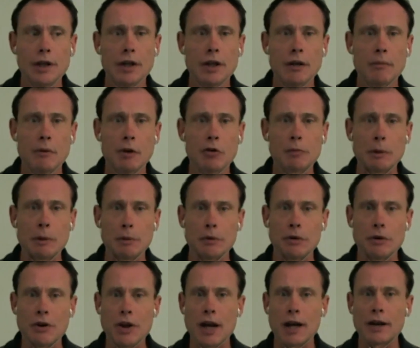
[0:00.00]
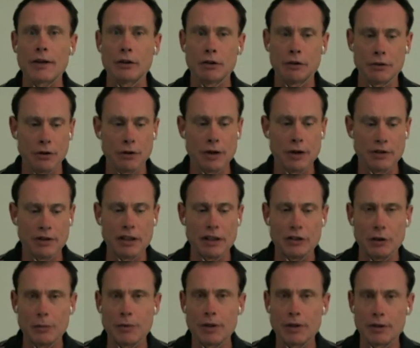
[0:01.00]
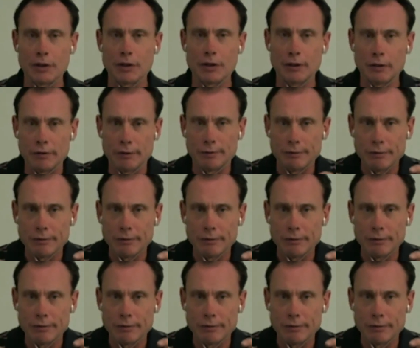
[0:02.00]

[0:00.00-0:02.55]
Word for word: Uh, most people are not don't have any some you know